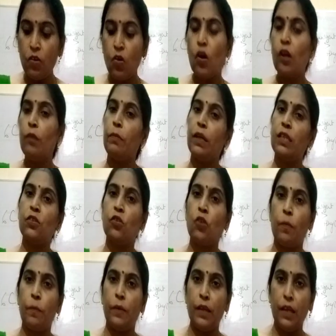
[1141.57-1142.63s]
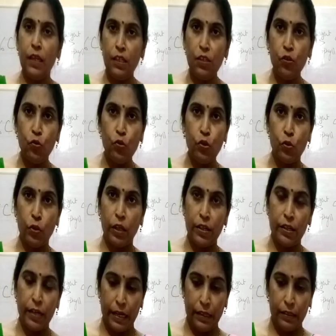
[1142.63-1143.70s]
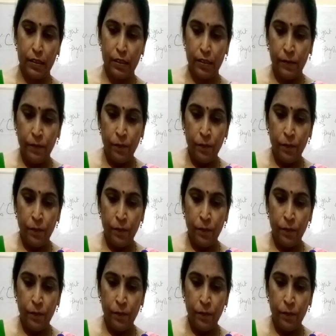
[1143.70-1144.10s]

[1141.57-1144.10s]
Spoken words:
or mixed cropping. Any two you can write.